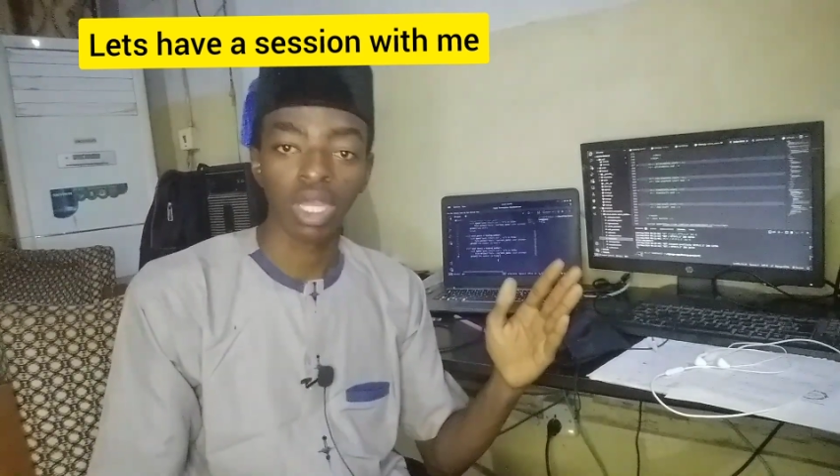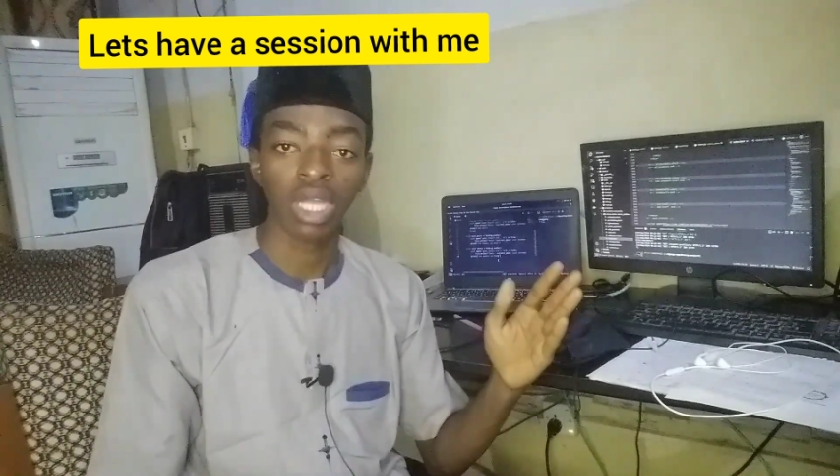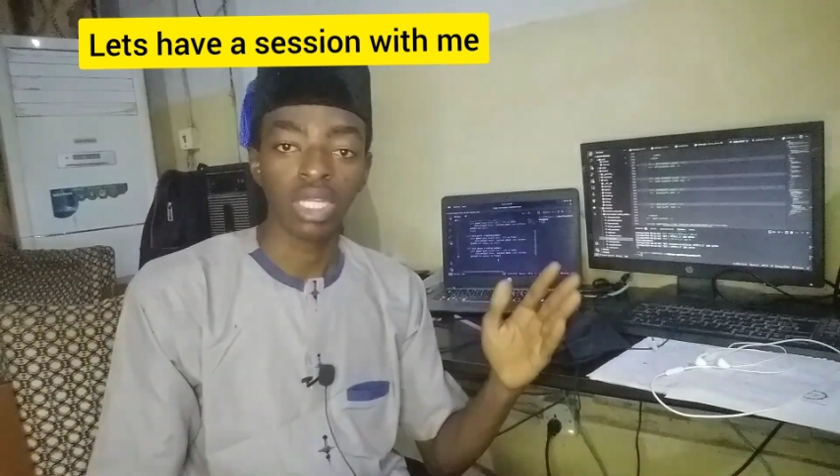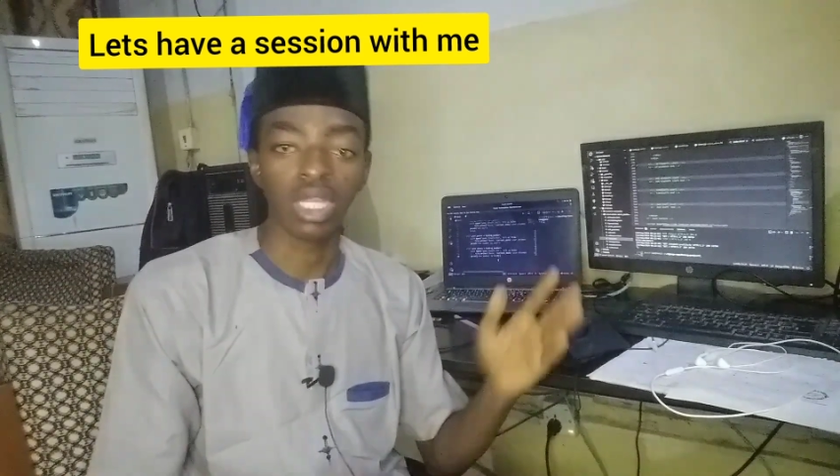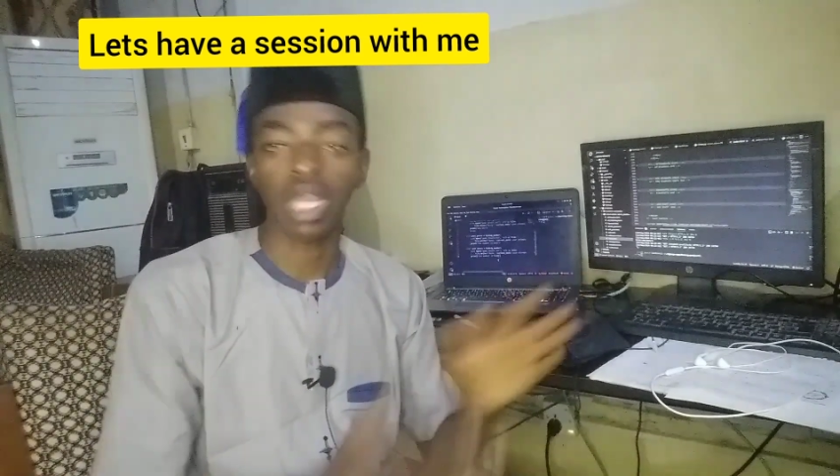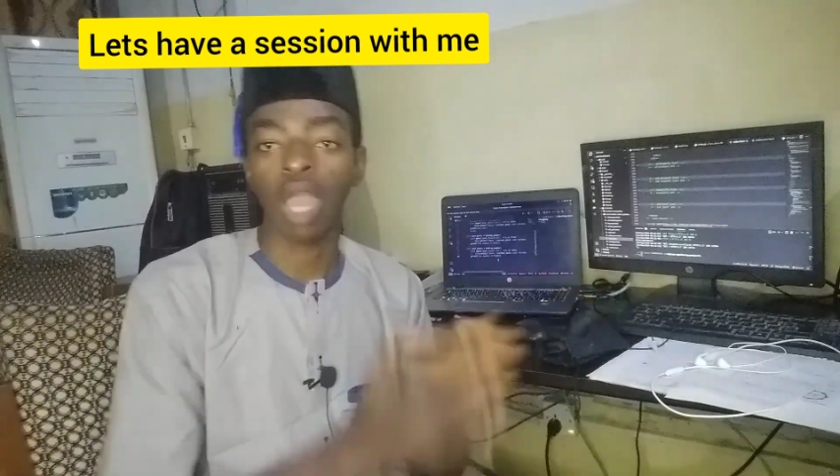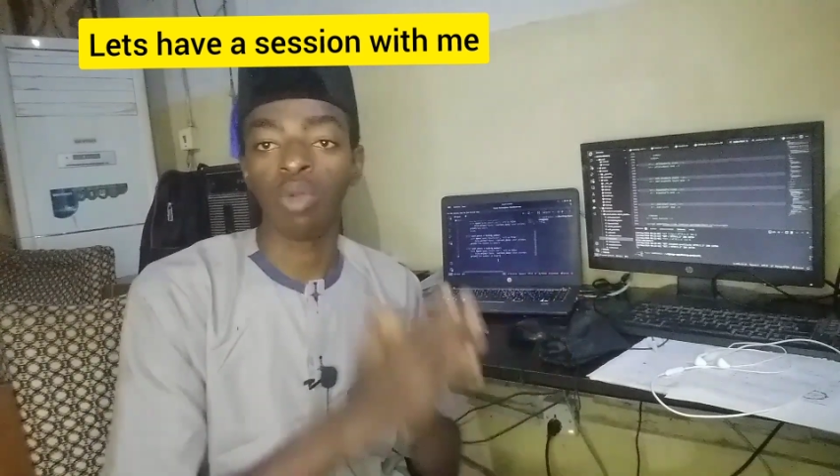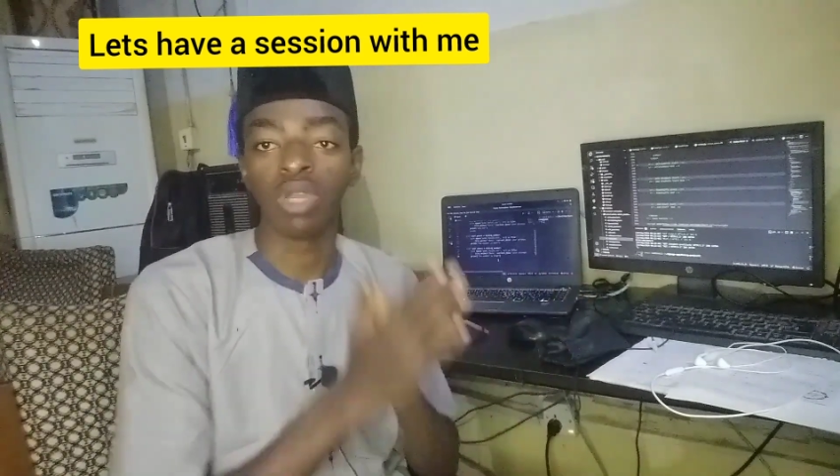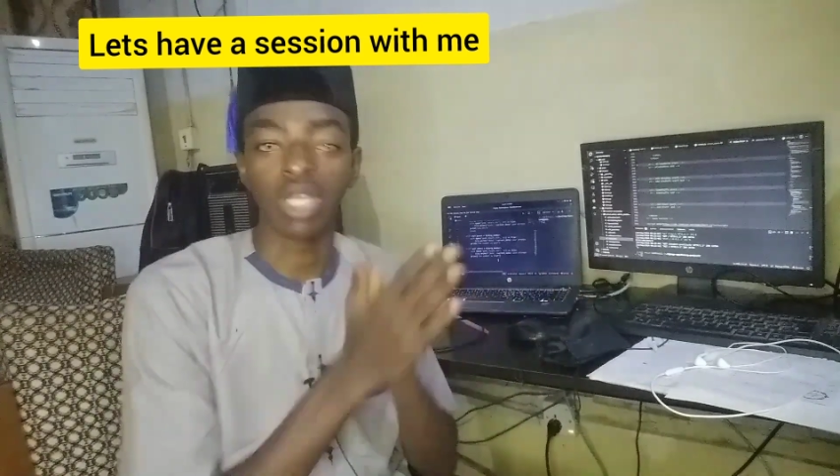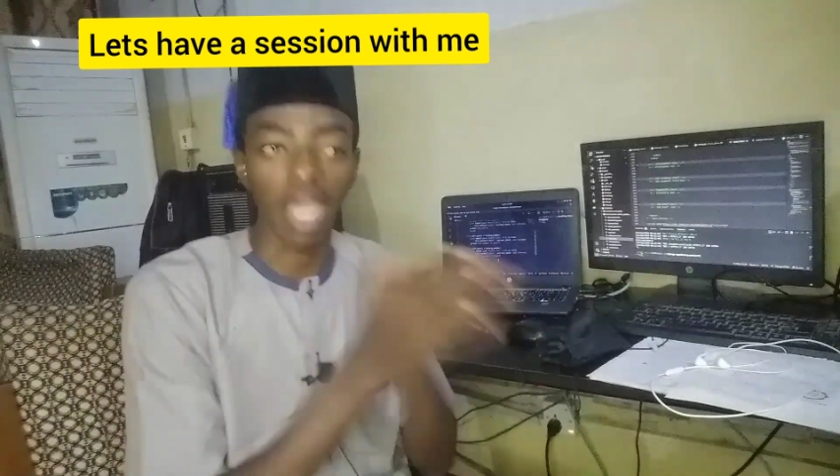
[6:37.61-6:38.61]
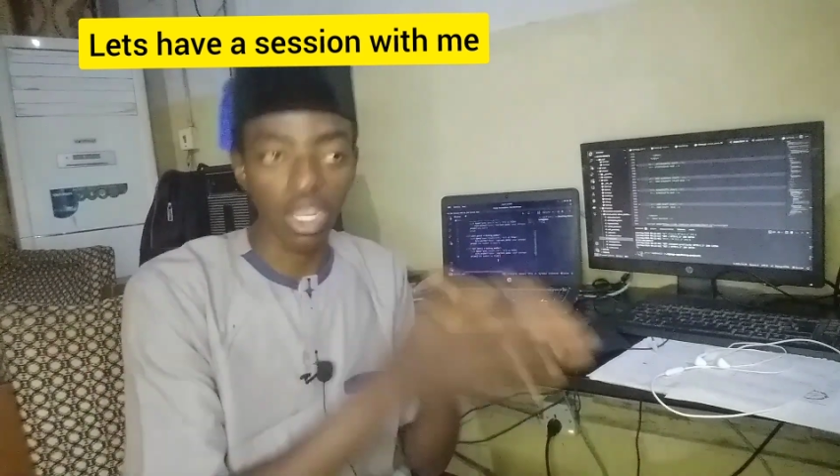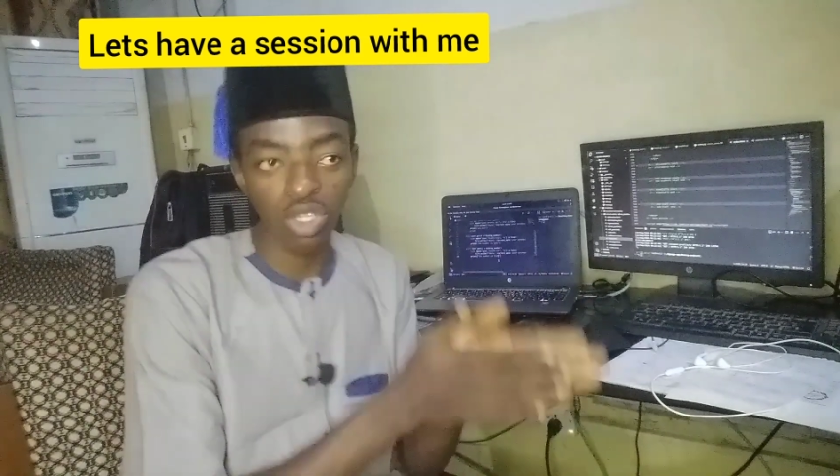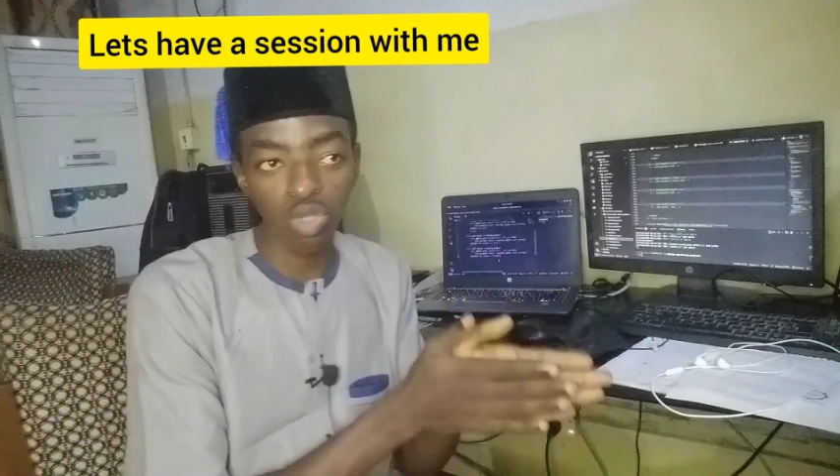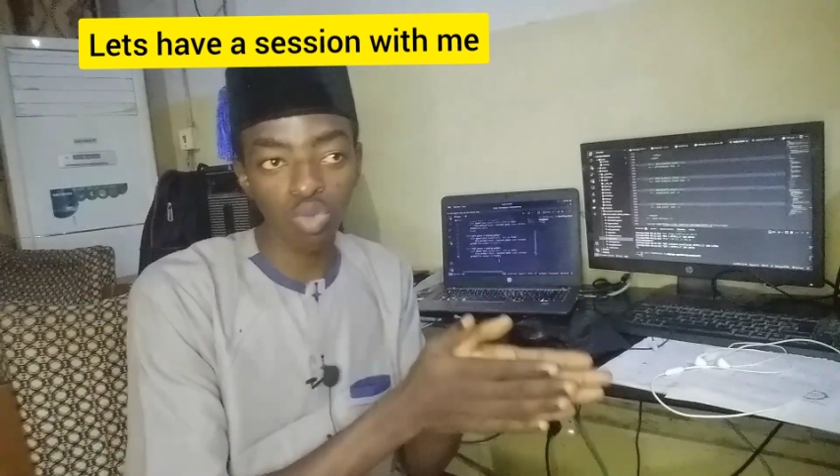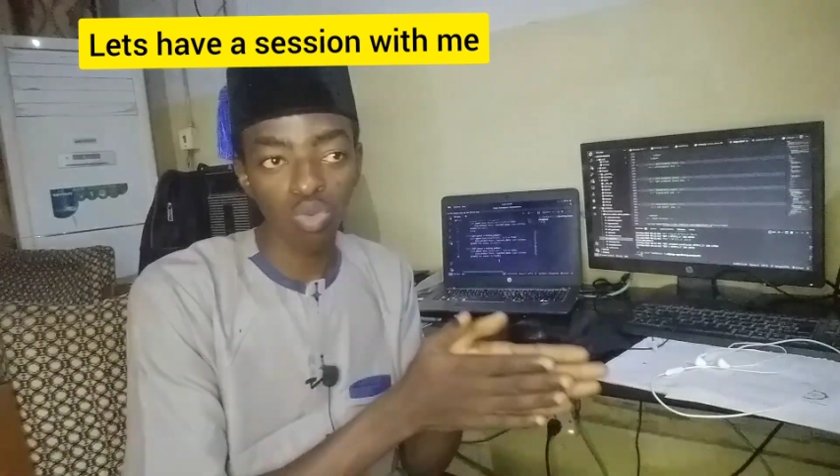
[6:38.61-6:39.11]
Then I will guide
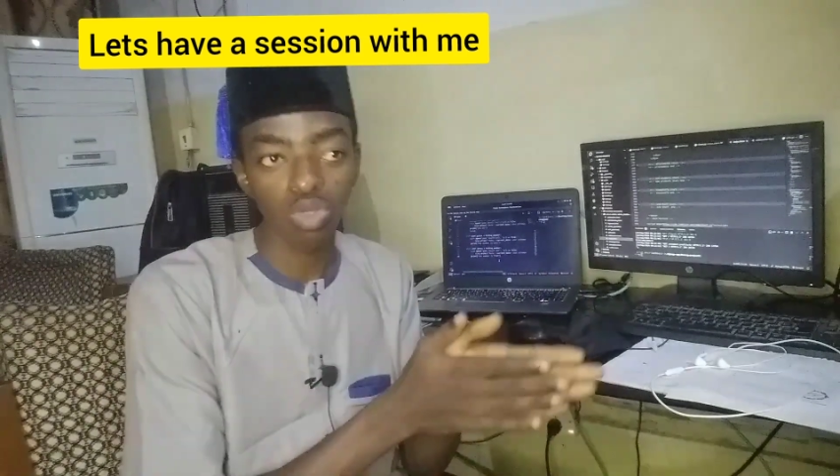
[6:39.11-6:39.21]
you,